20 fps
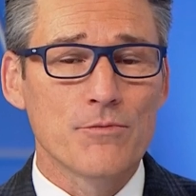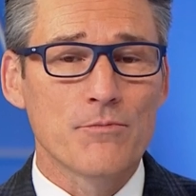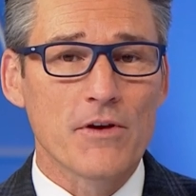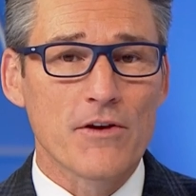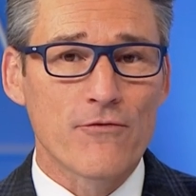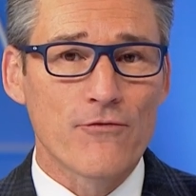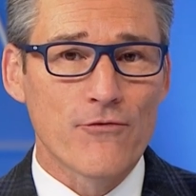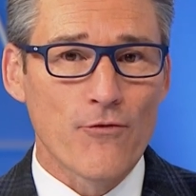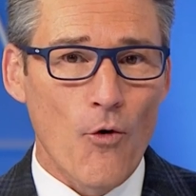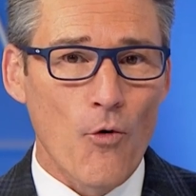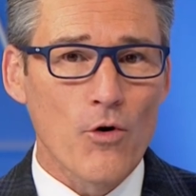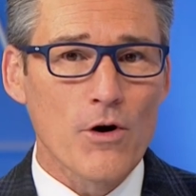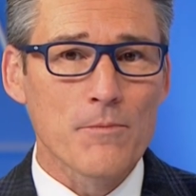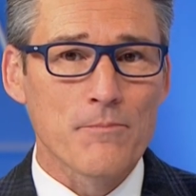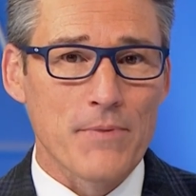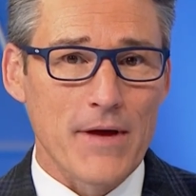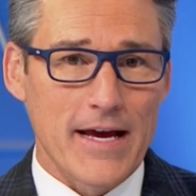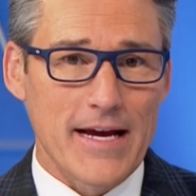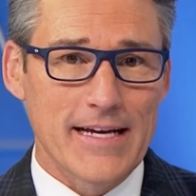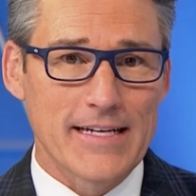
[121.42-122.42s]
before
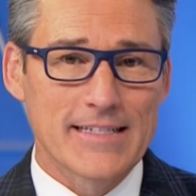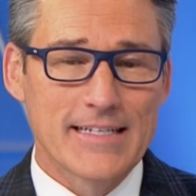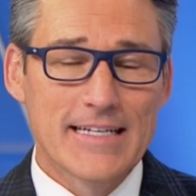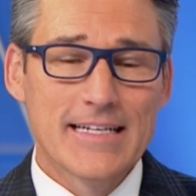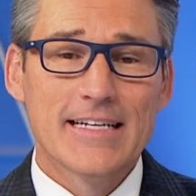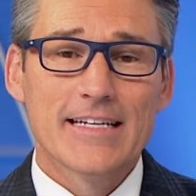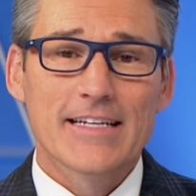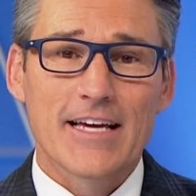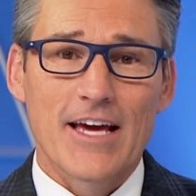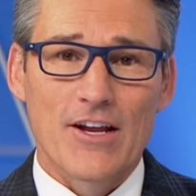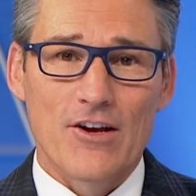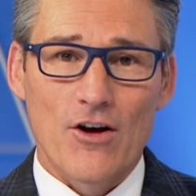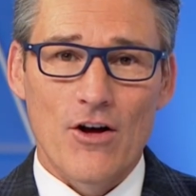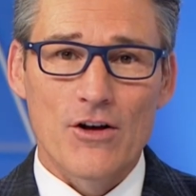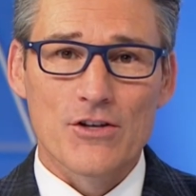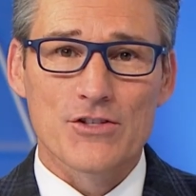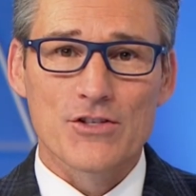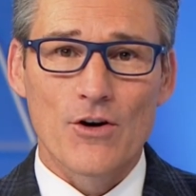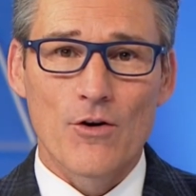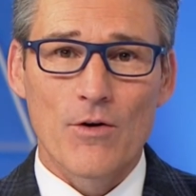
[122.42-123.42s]
bed can
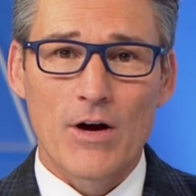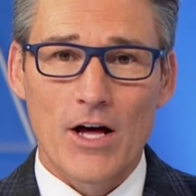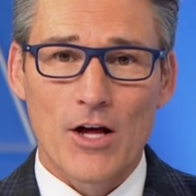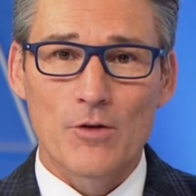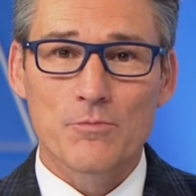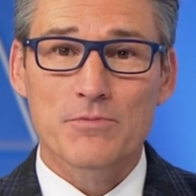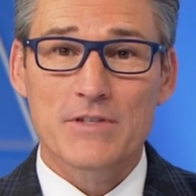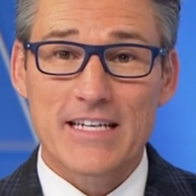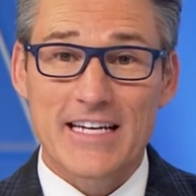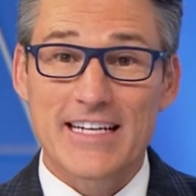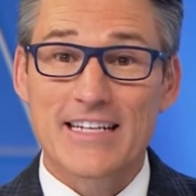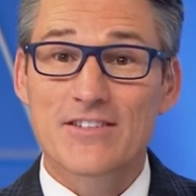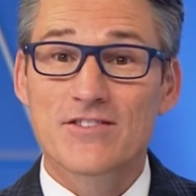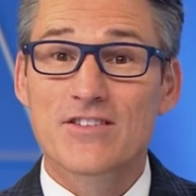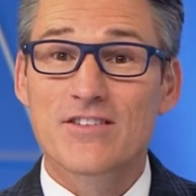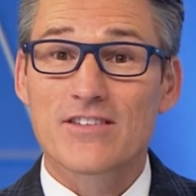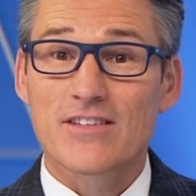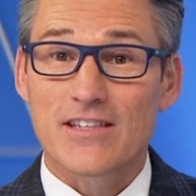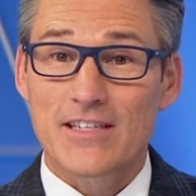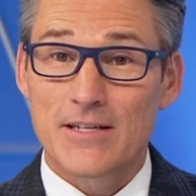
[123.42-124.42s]
also help kids
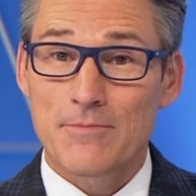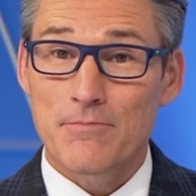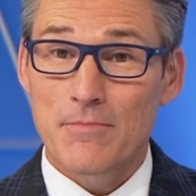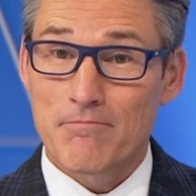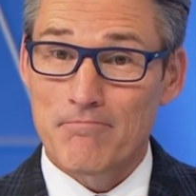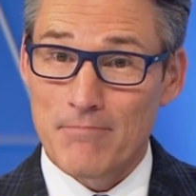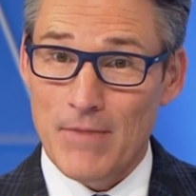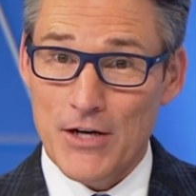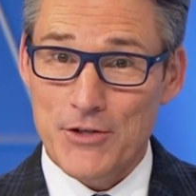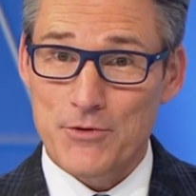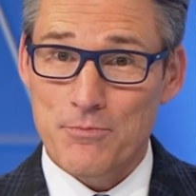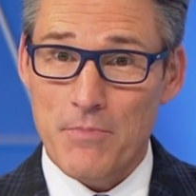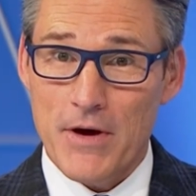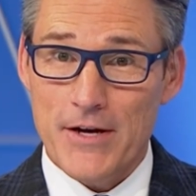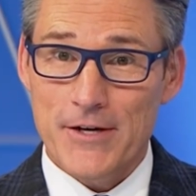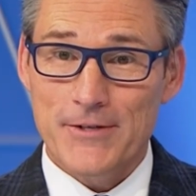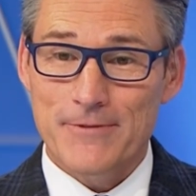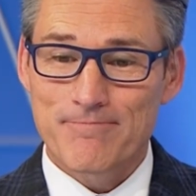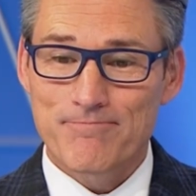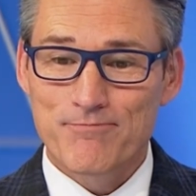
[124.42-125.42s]
sleep much
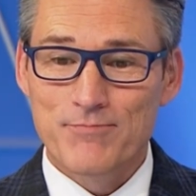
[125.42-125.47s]
better.